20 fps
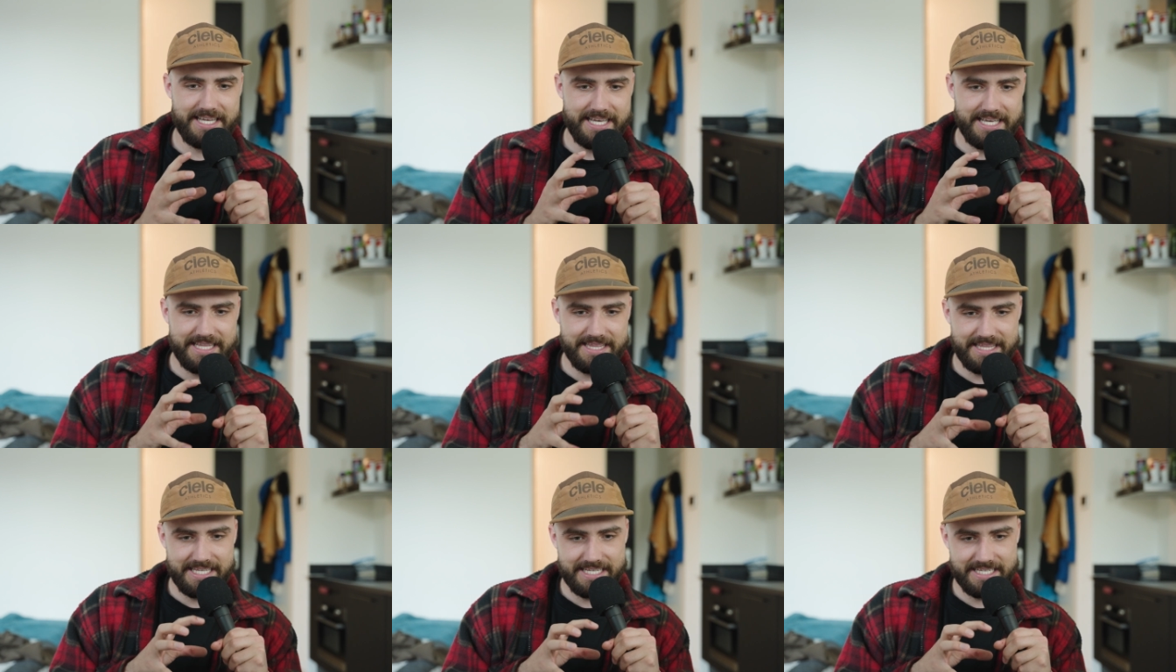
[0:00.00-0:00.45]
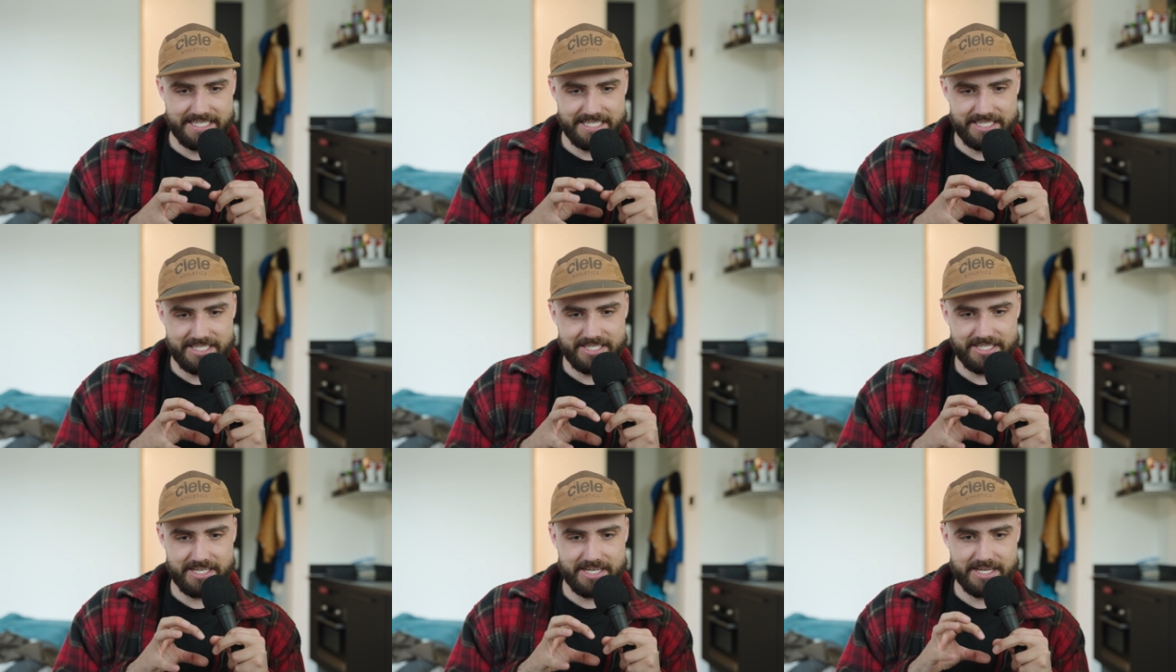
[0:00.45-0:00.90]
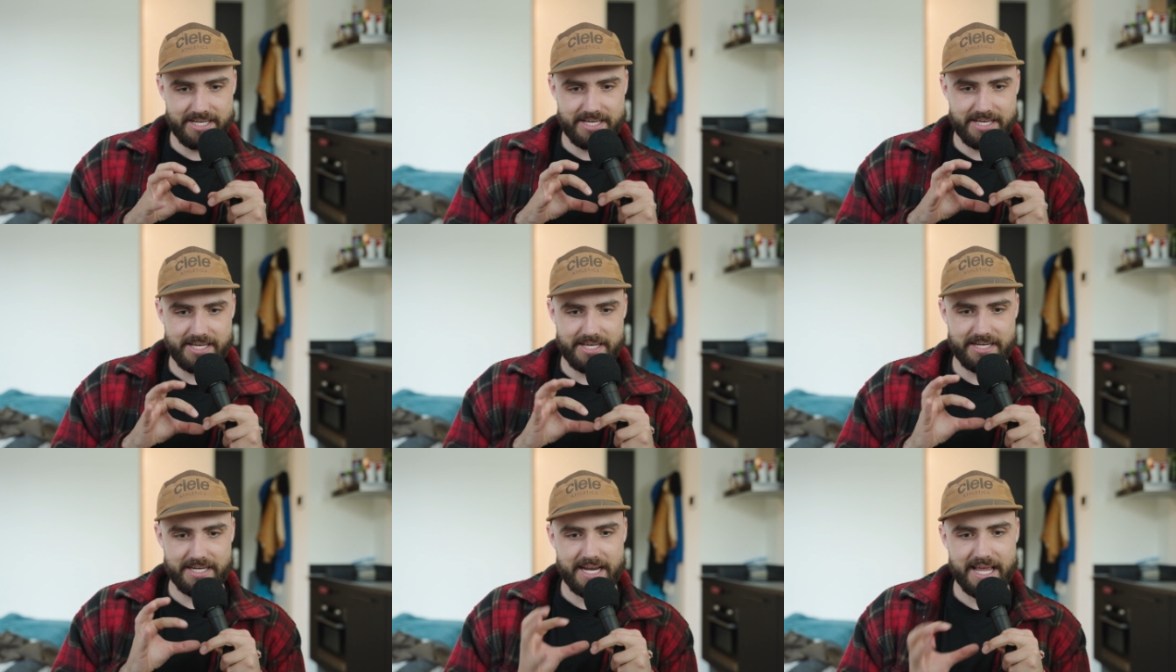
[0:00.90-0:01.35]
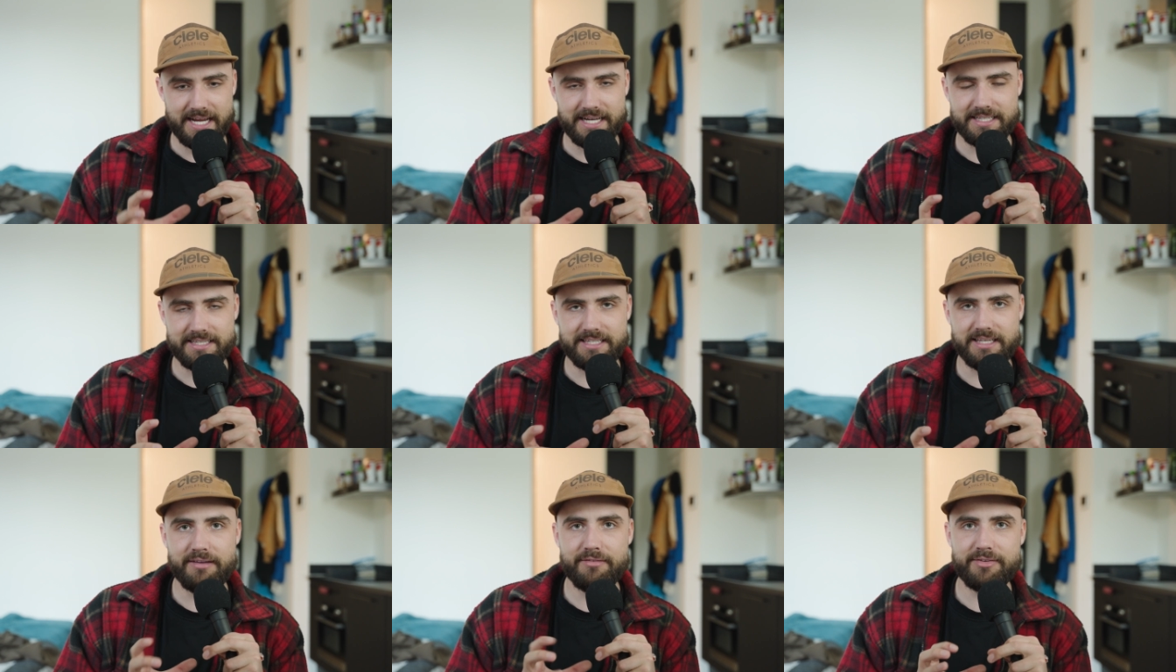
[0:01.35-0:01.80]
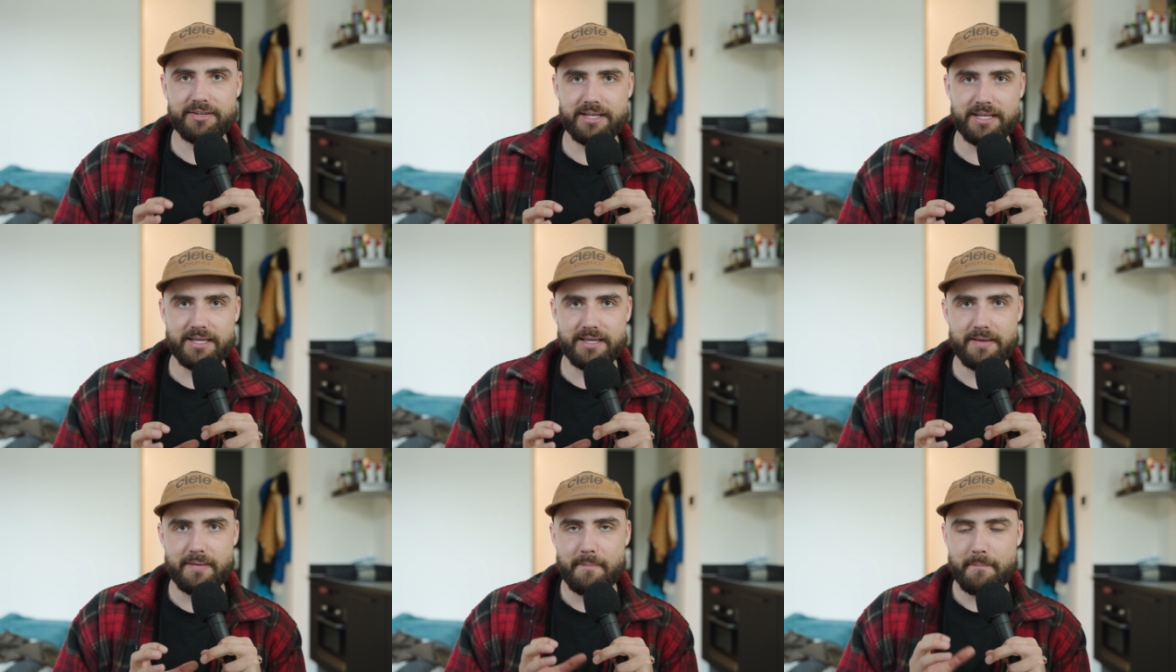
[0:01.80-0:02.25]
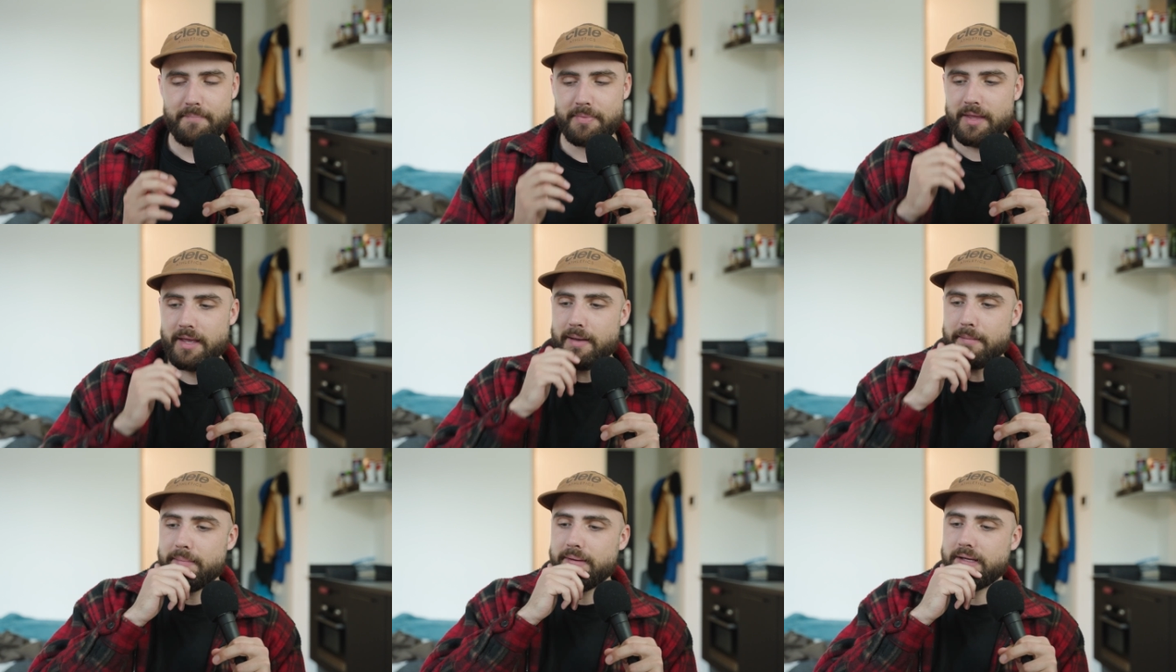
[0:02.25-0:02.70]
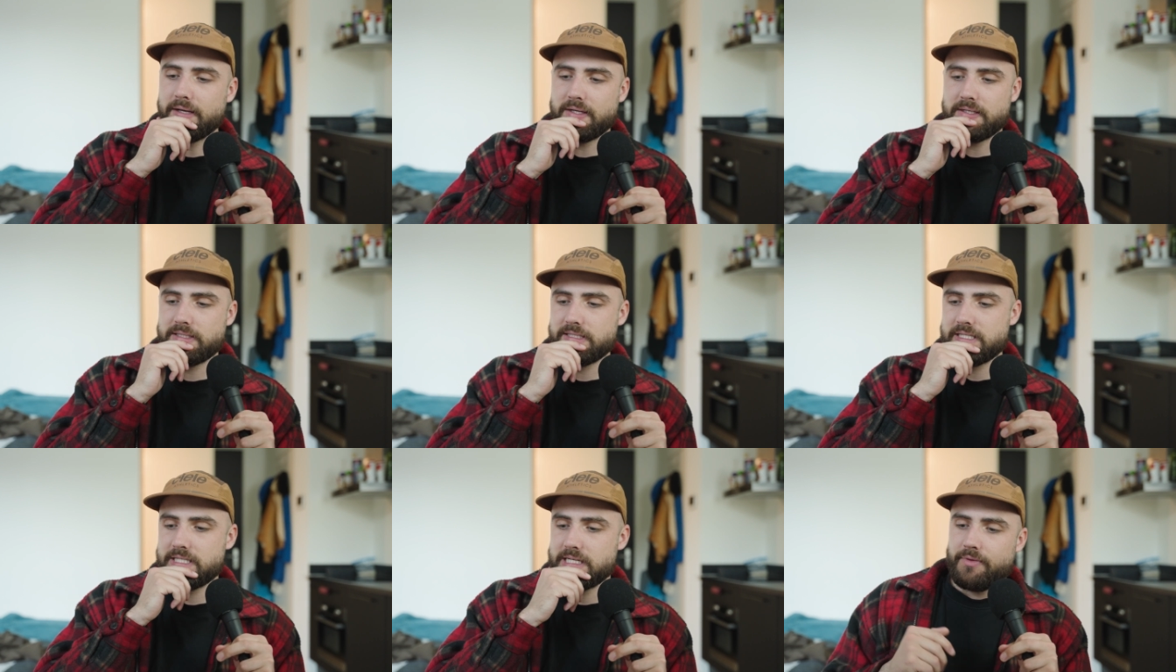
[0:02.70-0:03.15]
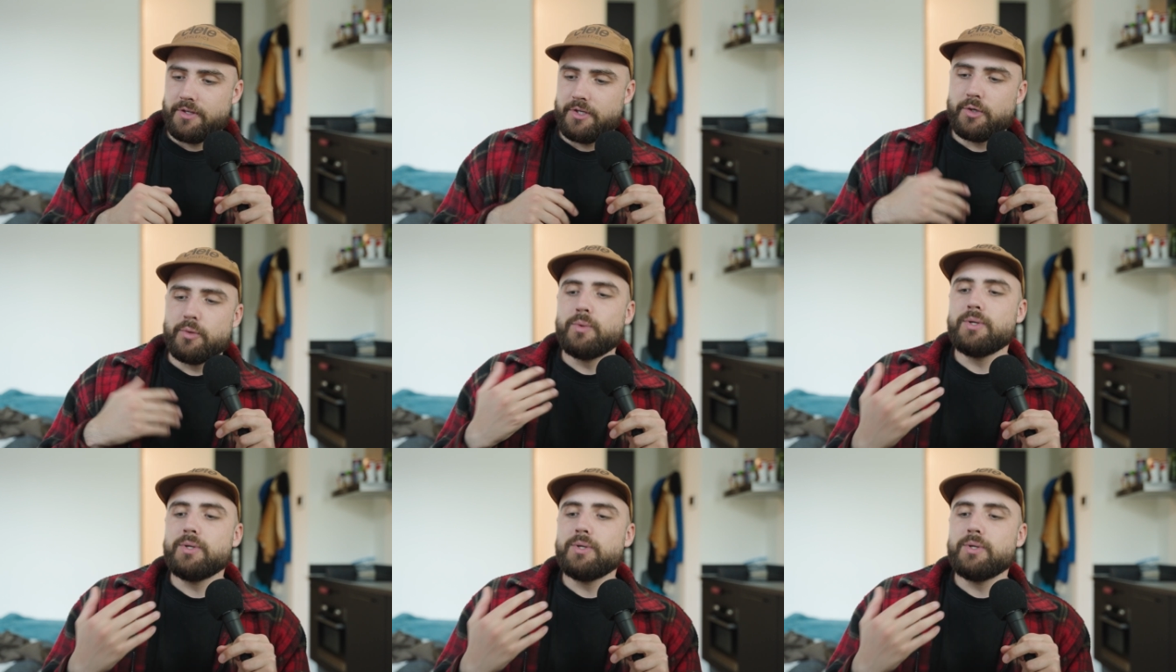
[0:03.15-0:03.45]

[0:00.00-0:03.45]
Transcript: negativity, because you